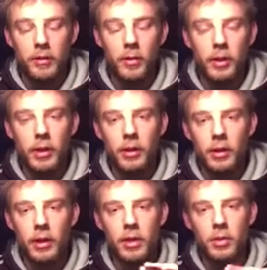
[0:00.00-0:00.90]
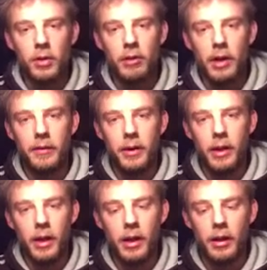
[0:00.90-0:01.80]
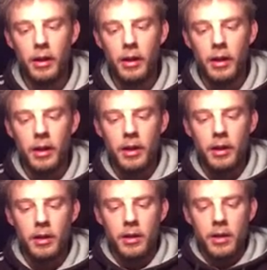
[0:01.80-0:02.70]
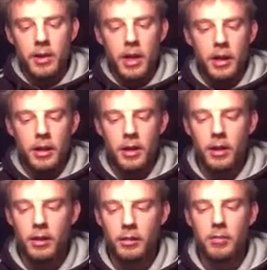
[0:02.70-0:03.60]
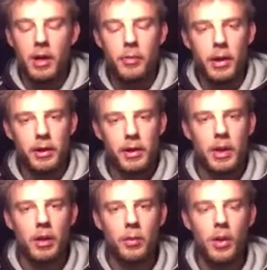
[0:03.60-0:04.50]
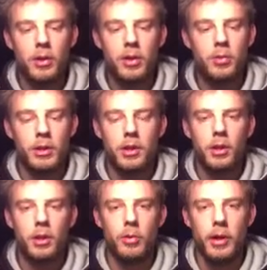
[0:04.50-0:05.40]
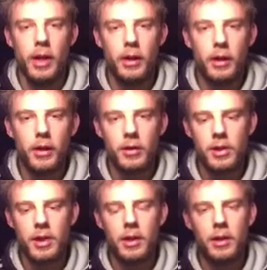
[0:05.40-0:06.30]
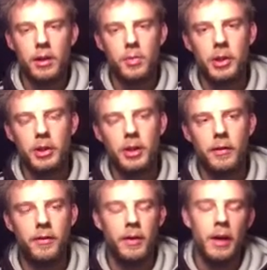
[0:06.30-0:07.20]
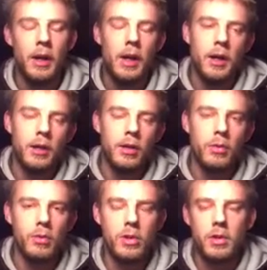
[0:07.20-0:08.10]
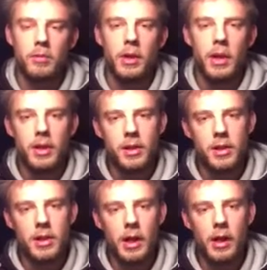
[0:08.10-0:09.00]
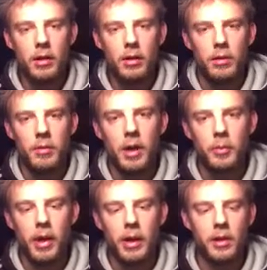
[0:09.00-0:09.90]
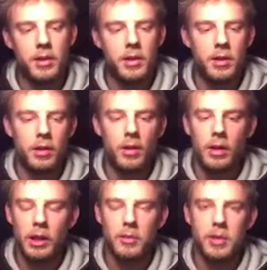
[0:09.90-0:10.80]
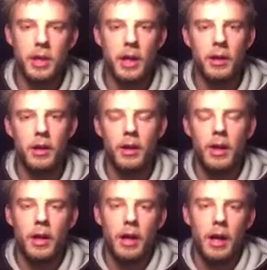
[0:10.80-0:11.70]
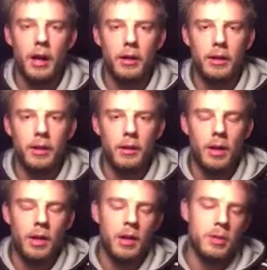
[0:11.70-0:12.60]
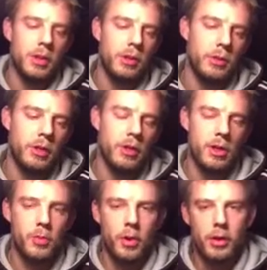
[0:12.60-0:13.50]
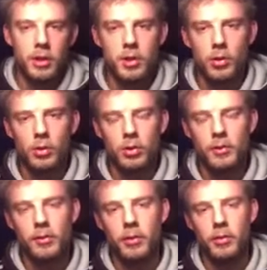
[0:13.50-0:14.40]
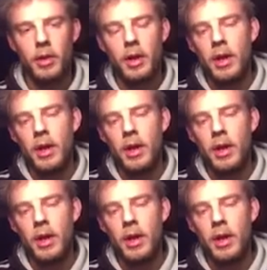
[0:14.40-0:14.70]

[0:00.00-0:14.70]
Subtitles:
for me this one arrived in a sturdy MacPack style box, which can come in handy on site, especially if you use Makita style MacPacks. They all clip together, and especially when you're transporting your tools from